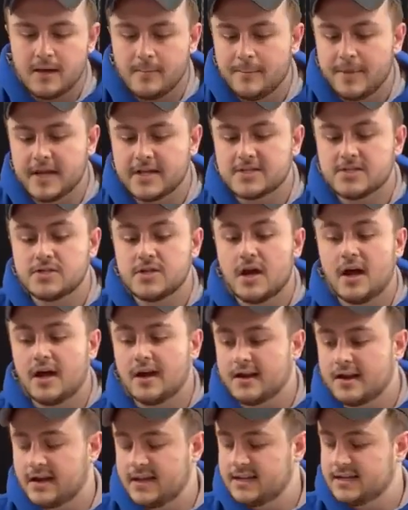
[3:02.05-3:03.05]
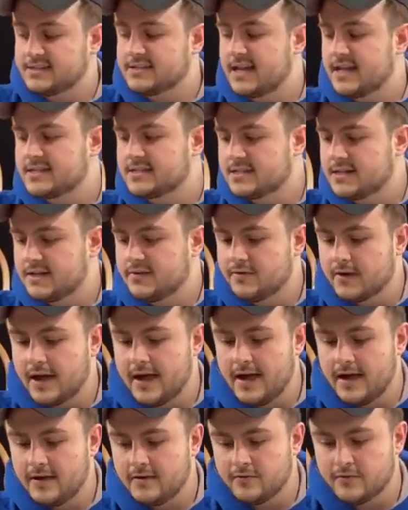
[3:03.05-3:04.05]
but it's not a necessity for
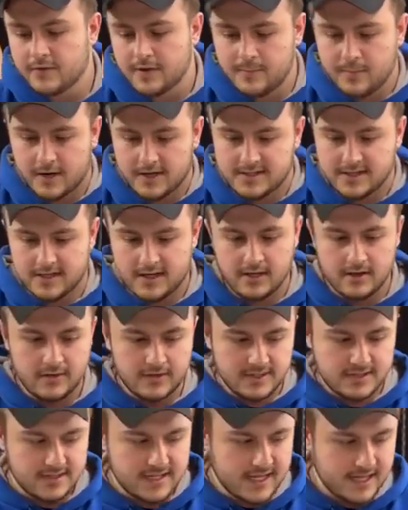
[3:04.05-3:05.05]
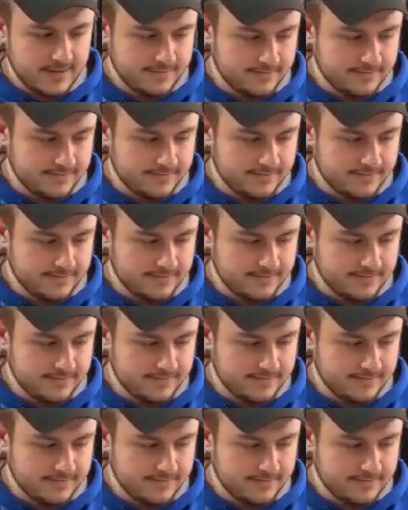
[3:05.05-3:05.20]
every particular design.